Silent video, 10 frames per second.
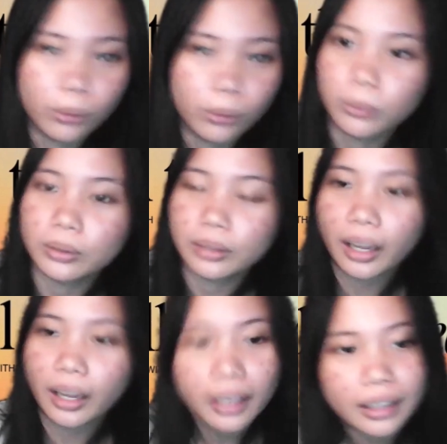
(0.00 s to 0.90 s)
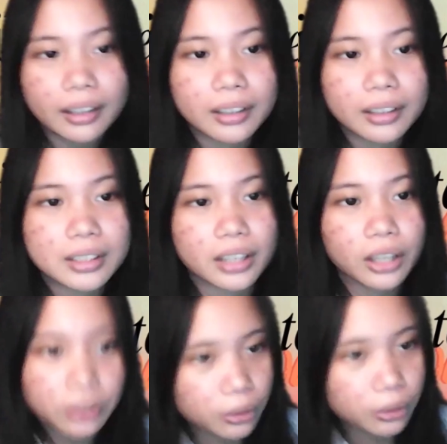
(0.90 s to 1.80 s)
Okay,
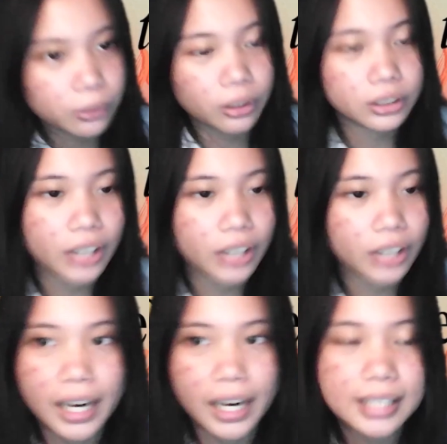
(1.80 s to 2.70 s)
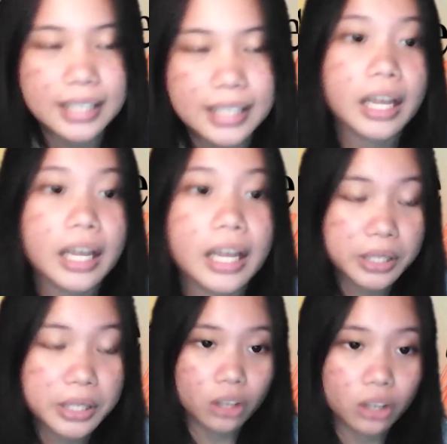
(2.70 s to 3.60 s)
thank you, Dr. Arenas. Now let's
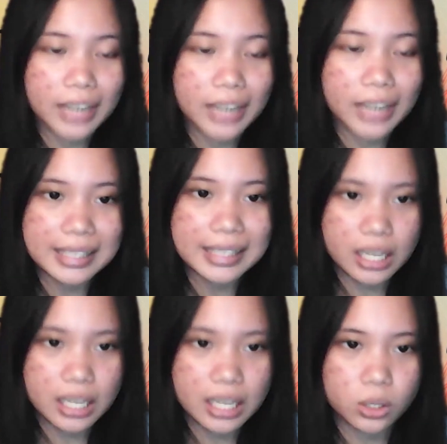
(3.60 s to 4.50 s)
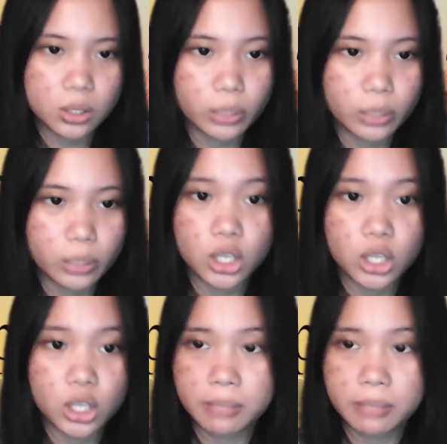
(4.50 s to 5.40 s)
contrast this with
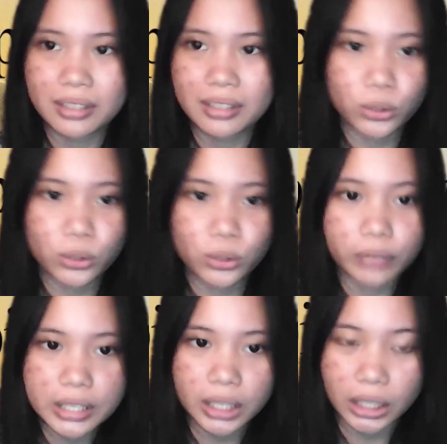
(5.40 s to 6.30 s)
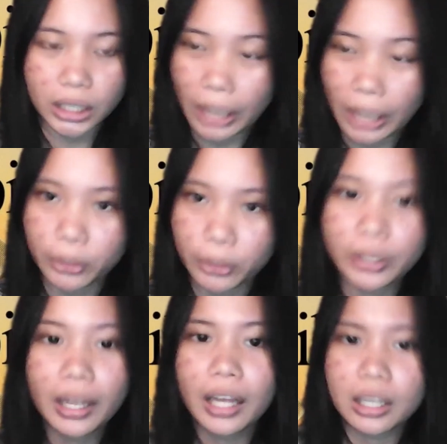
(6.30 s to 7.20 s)
Chomsky's universal grammar.
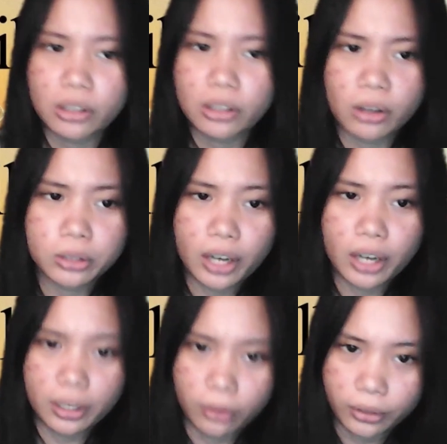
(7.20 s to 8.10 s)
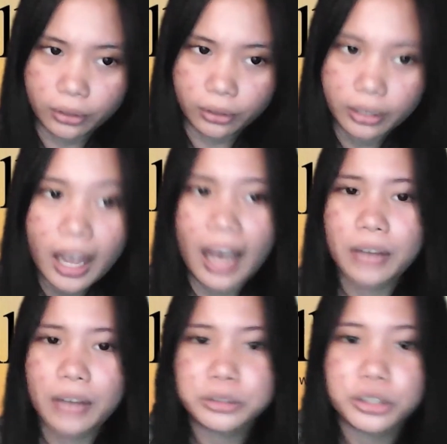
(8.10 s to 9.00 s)
Dr. Arroyo,
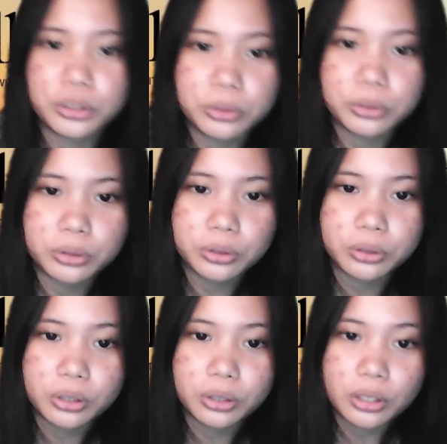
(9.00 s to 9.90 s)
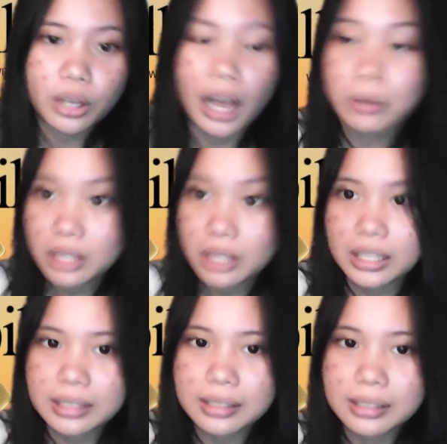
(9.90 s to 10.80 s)
how
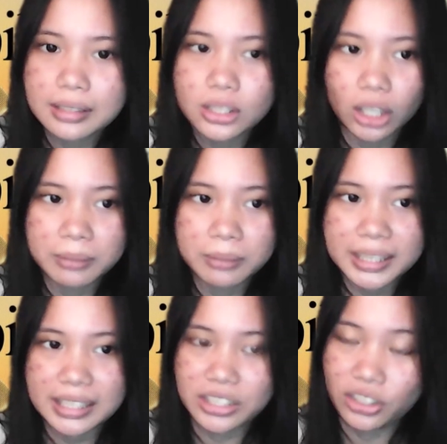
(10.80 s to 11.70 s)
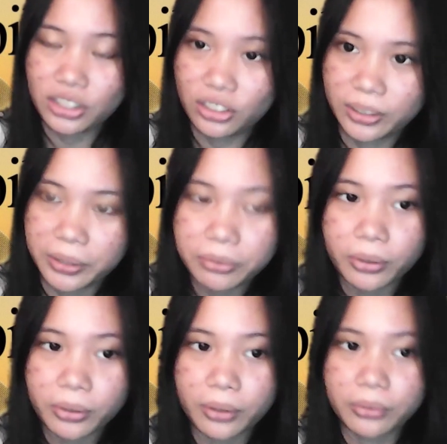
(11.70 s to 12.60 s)
does Chomsky's theory
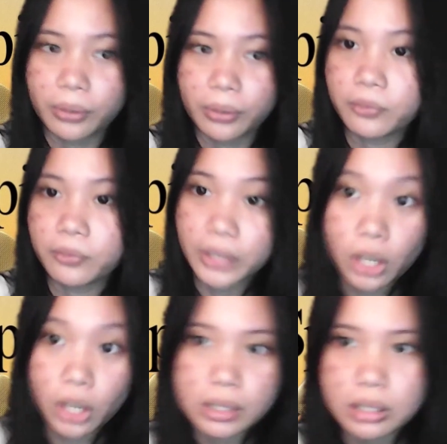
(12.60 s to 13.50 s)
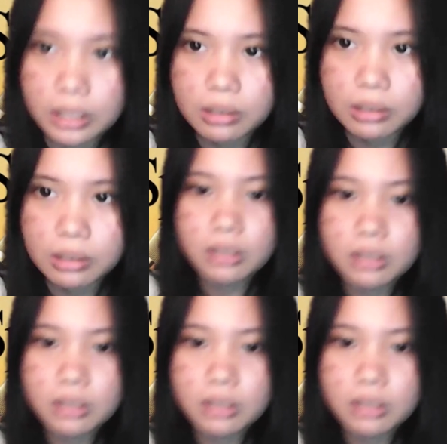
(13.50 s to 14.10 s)
differ from Vygotsky's?